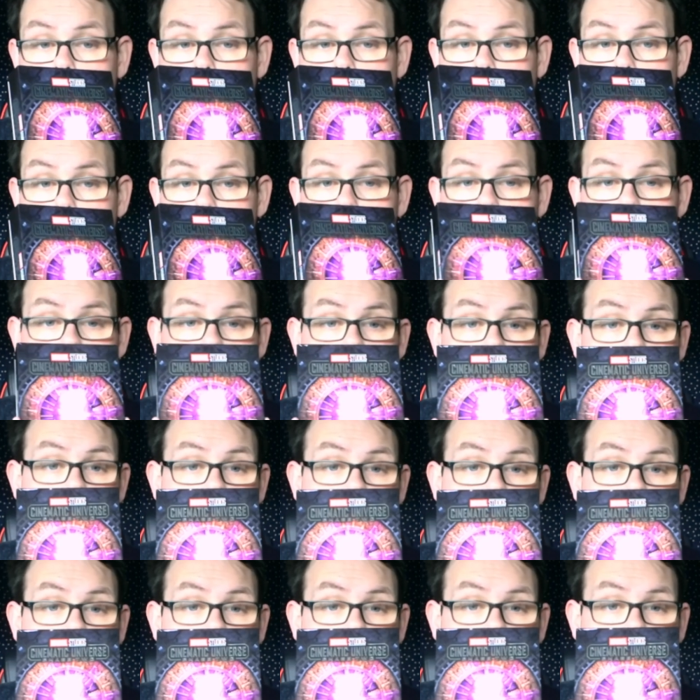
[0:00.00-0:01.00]
Now, I've been trying
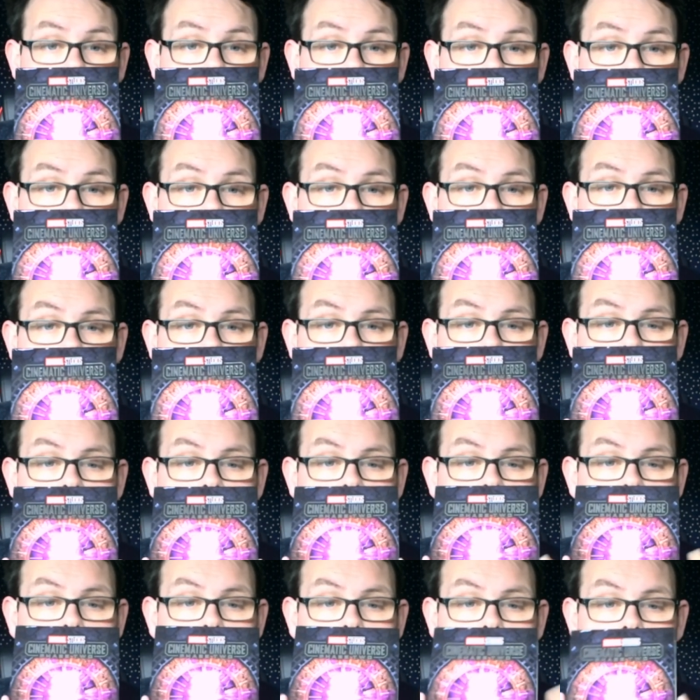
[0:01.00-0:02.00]
to collect these,
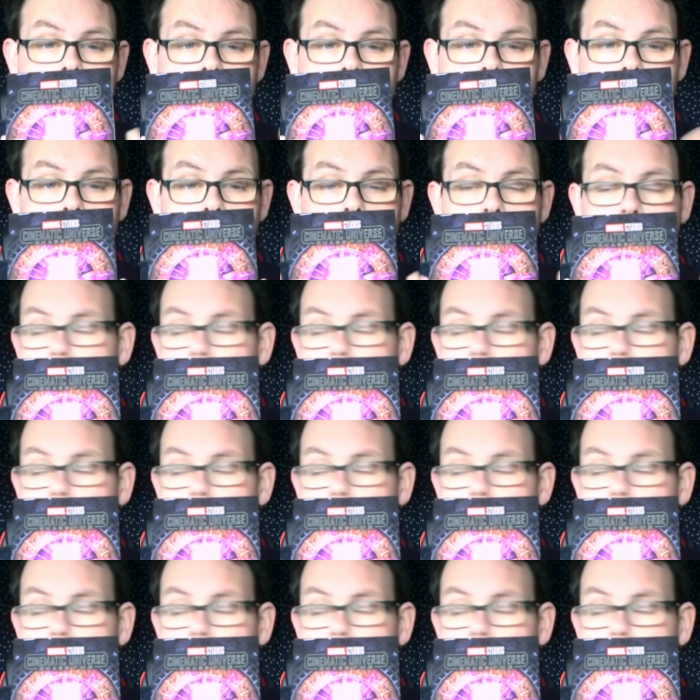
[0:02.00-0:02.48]
get them